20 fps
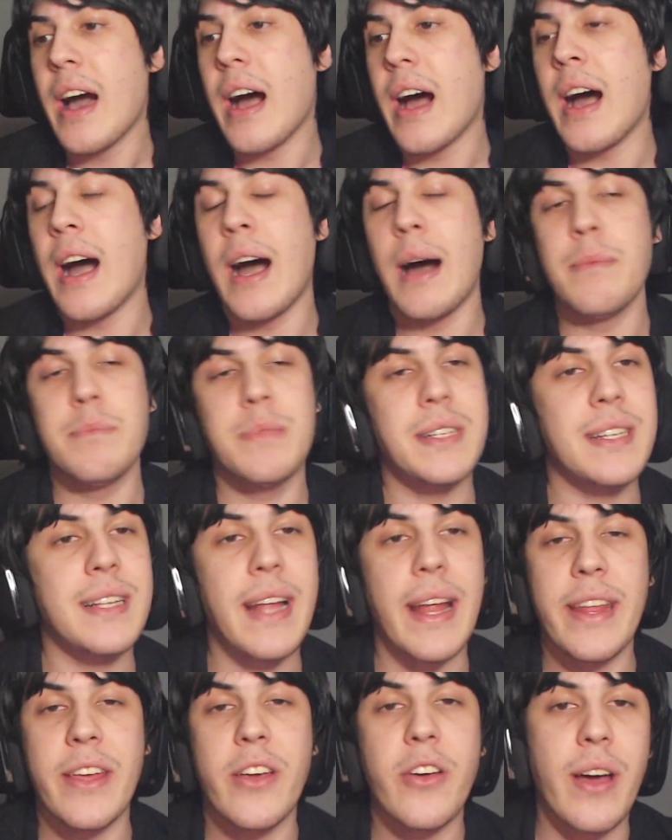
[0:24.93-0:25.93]
Just
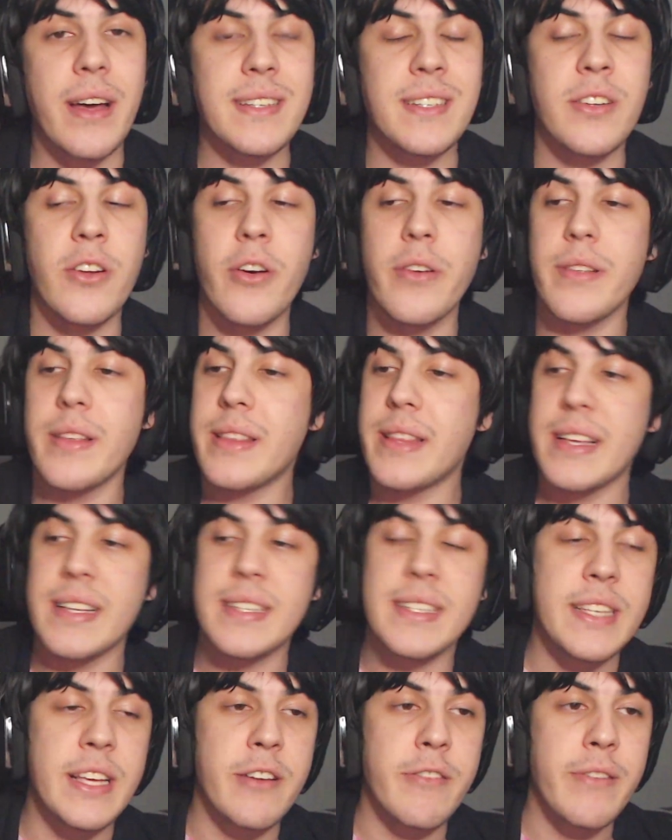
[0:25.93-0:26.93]
letting you guys know that this
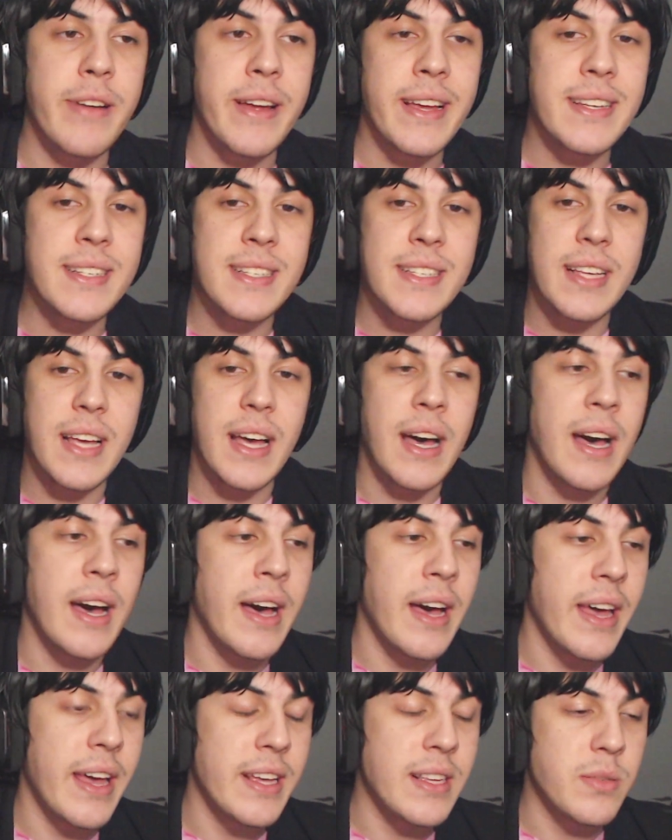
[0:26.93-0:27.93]
series
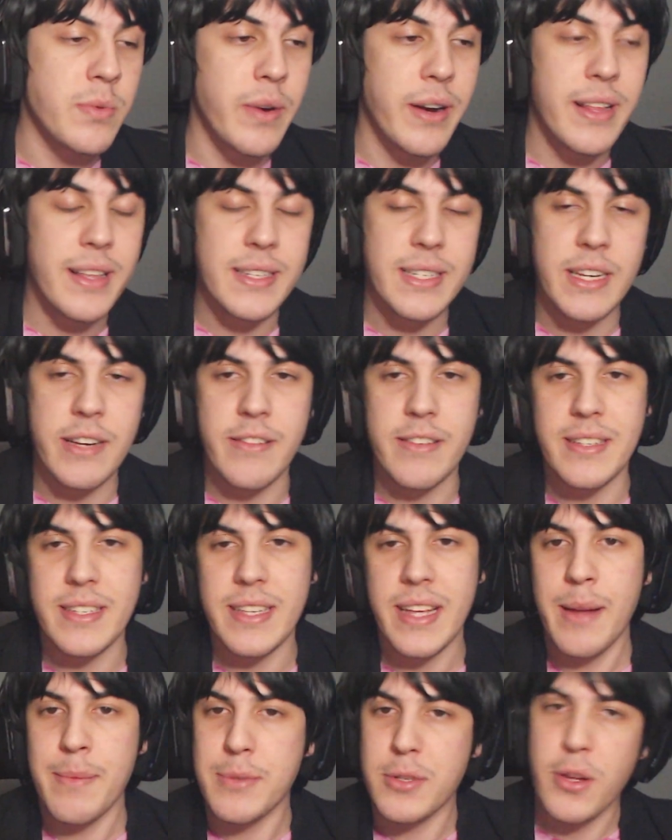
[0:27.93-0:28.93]
is one of the series
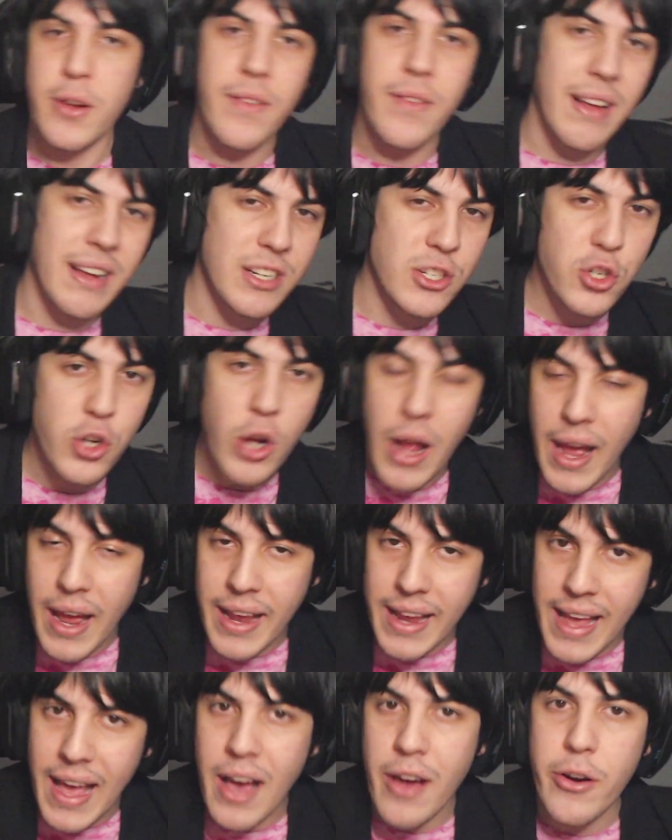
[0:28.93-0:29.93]
that I'm sort of like
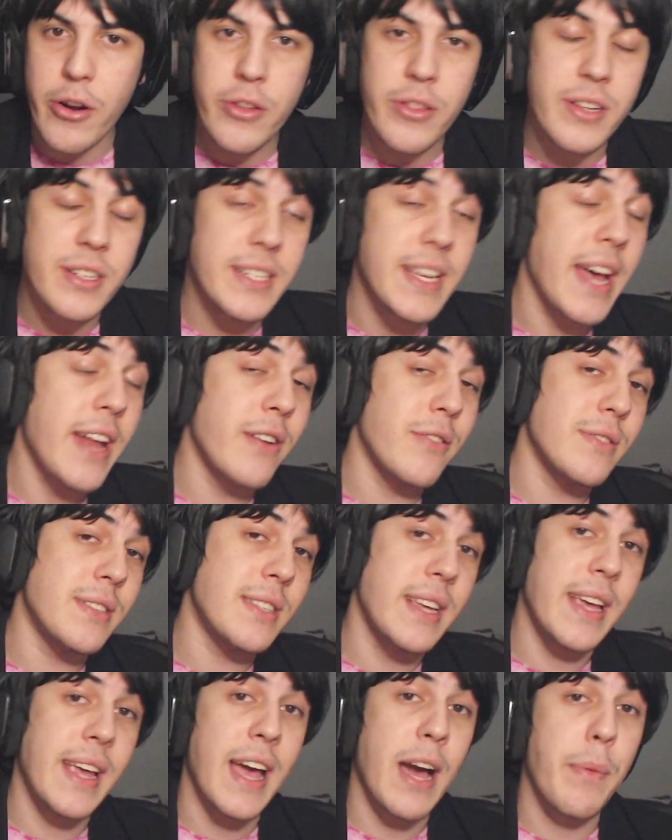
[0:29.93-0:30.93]
trying out on the channel,
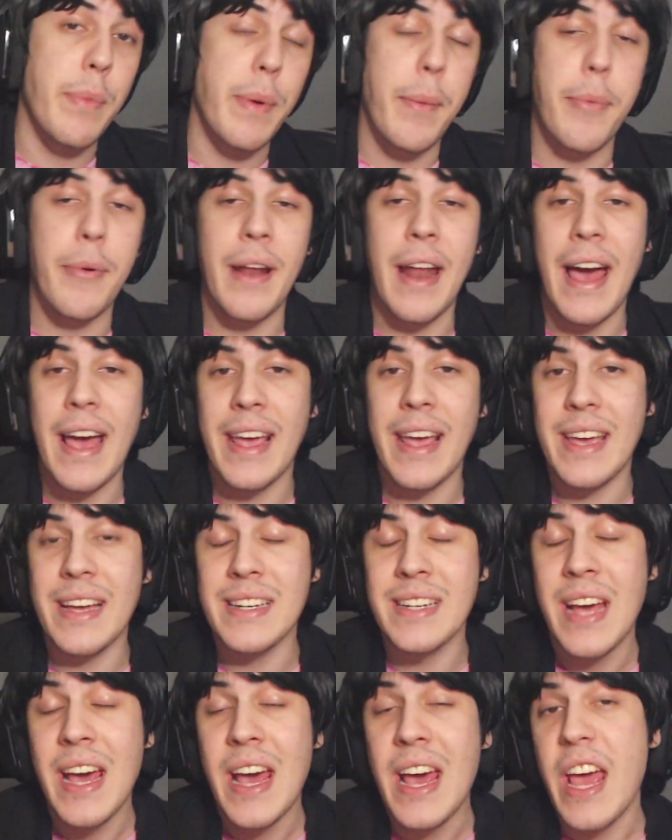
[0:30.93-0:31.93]
seeing how people like
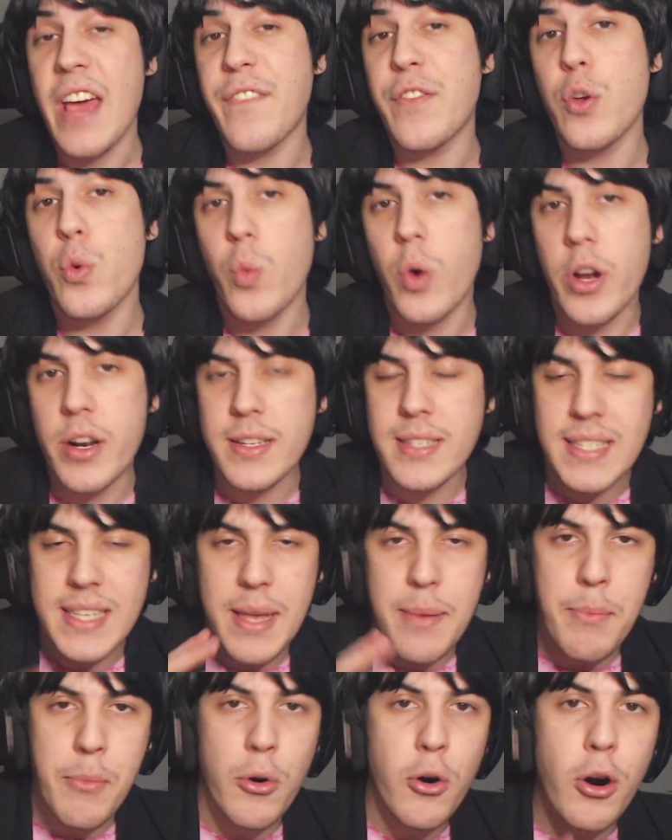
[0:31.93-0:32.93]
it. If you want to
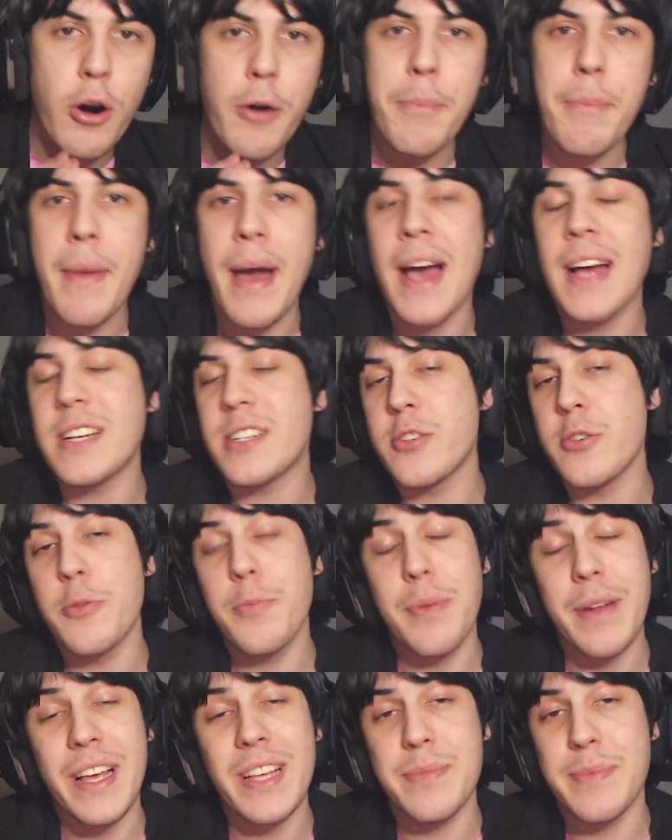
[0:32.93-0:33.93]
see more Mashle,
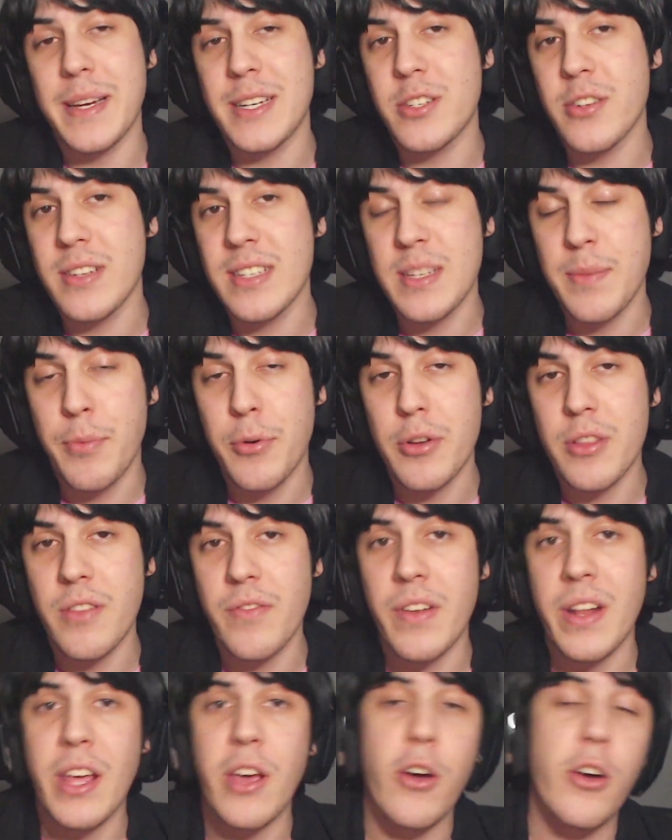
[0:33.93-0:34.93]
please make sure to support the
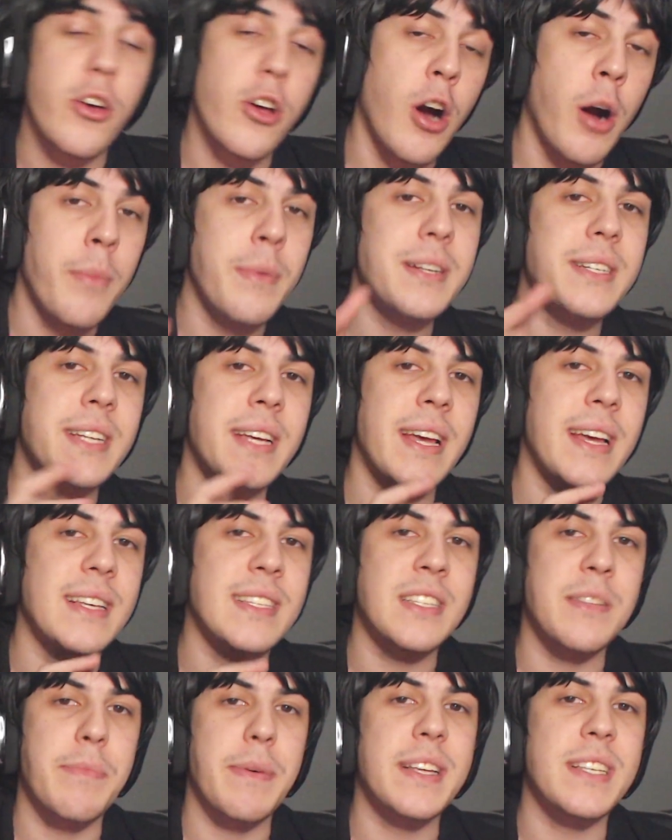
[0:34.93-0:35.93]
video. Commenting
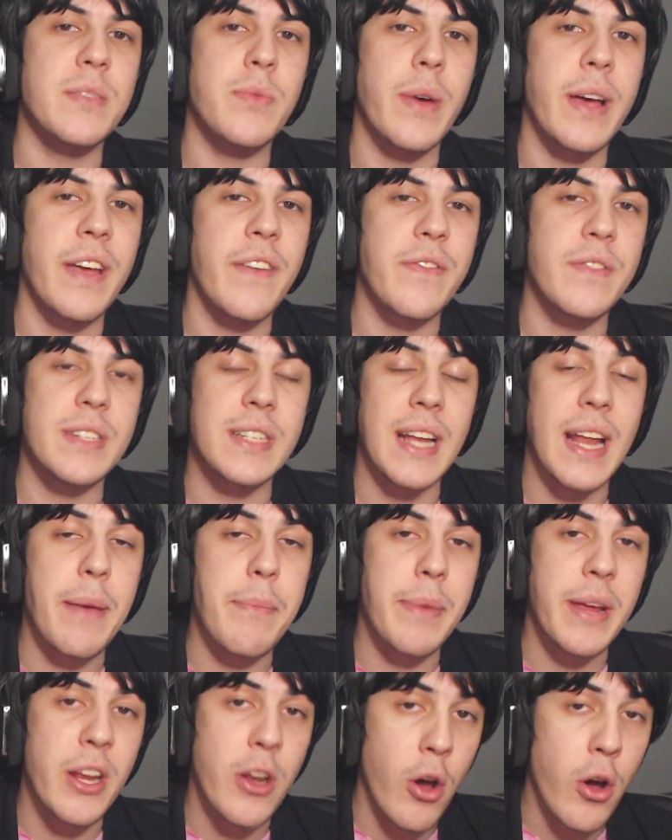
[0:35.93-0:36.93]
is the best way to let
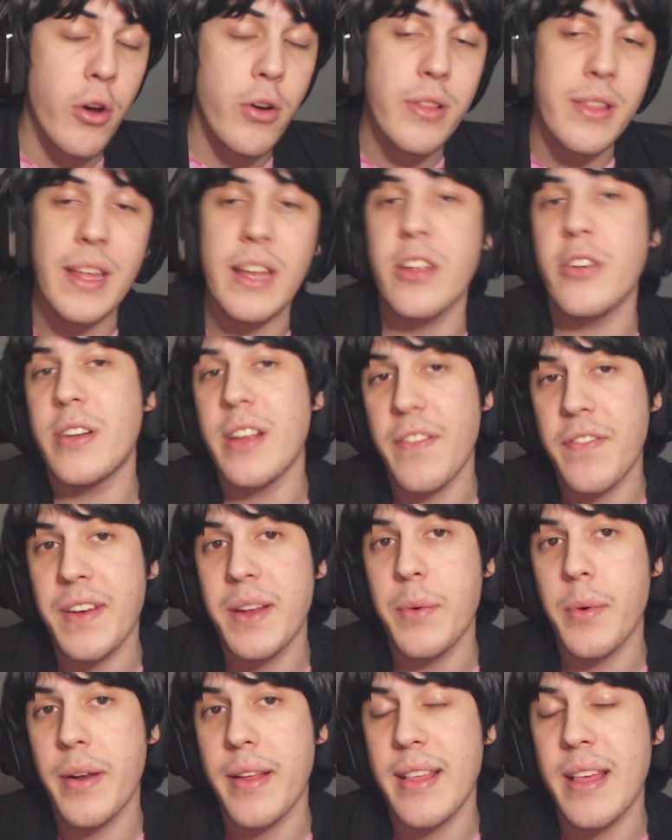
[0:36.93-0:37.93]
me know that you
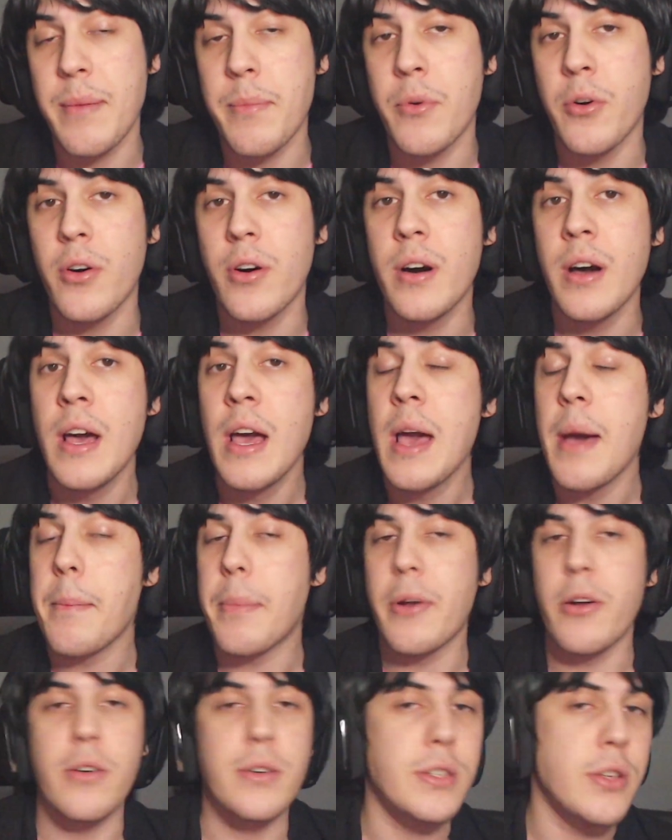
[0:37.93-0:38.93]
definitely want to see more,
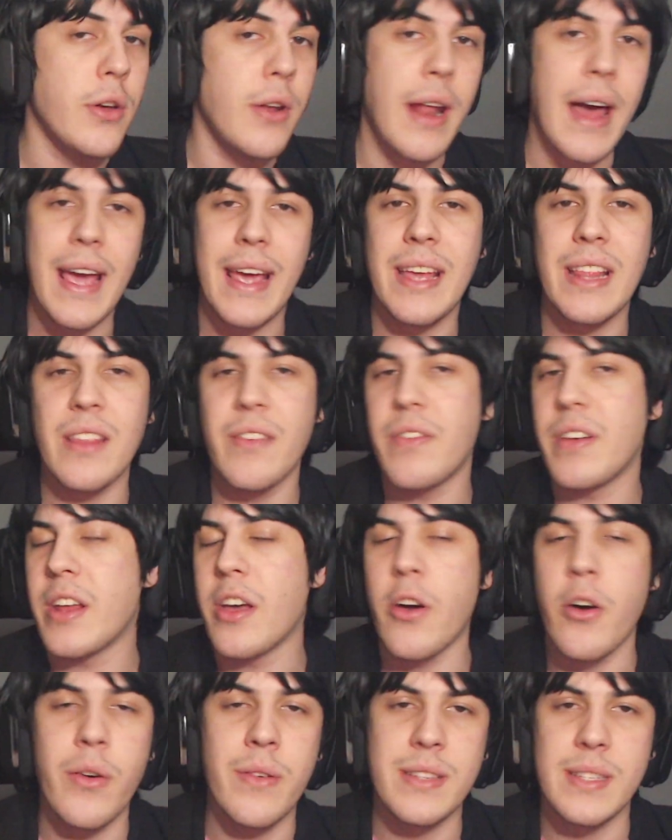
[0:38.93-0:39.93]
but also liking the
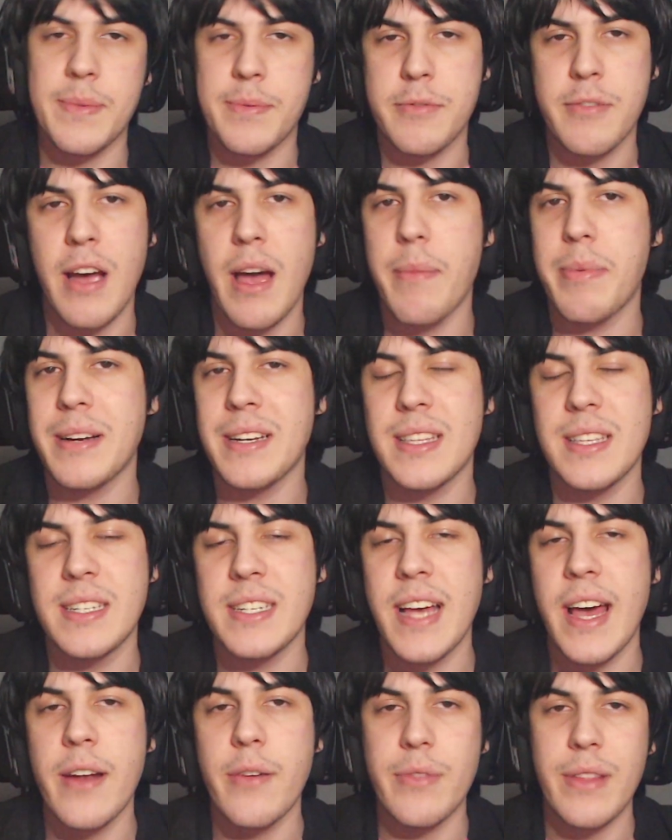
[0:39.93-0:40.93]
video and subscribing to the
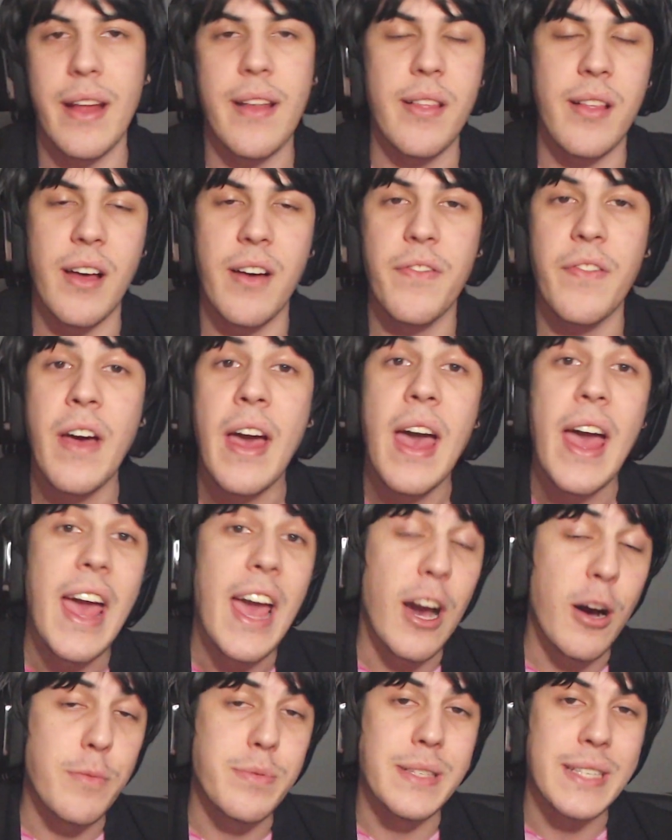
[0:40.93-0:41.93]
channel, that stuff
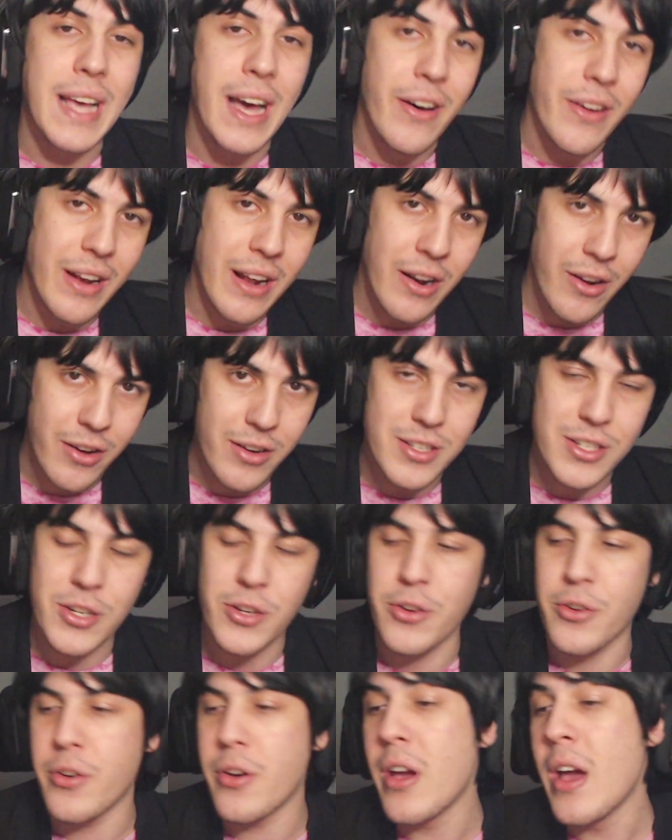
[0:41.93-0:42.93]
helps out a lot
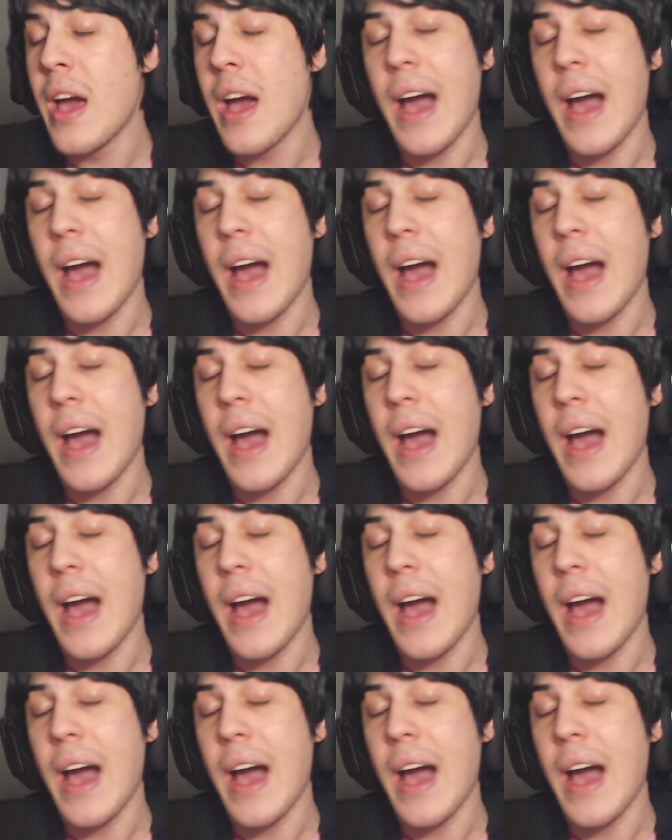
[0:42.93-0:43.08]
too.